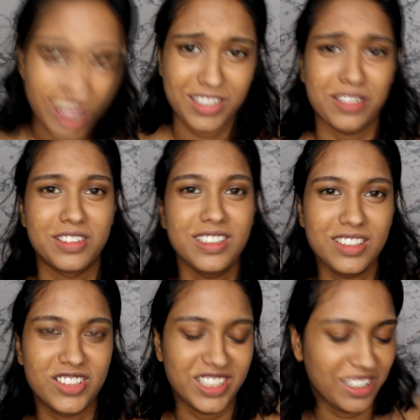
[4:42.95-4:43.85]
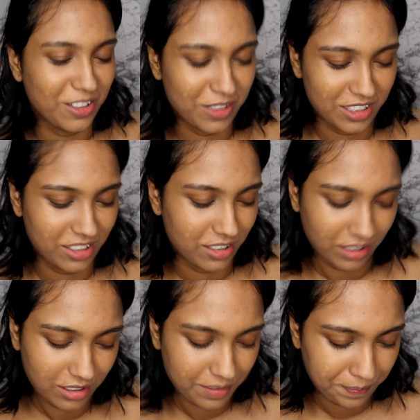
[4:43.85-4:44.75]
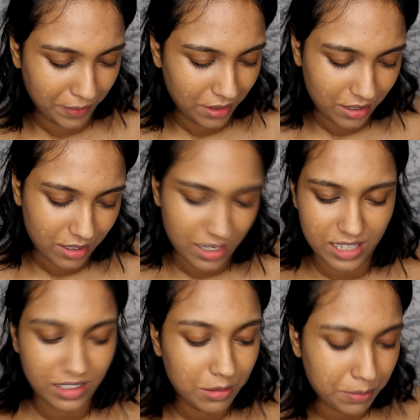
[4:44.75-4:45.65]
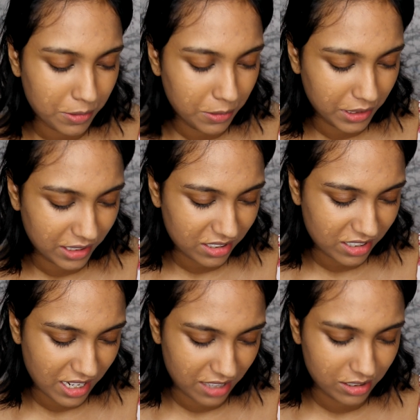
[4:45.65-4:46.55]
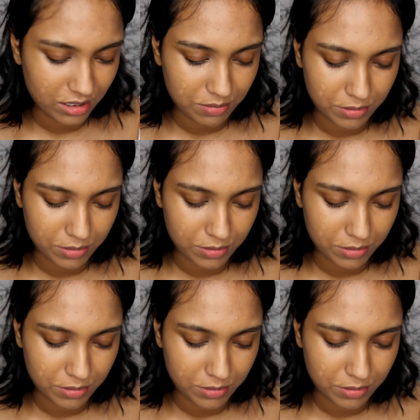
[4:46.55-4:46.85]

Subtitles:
I saw this trick on, I think, Pony's channel,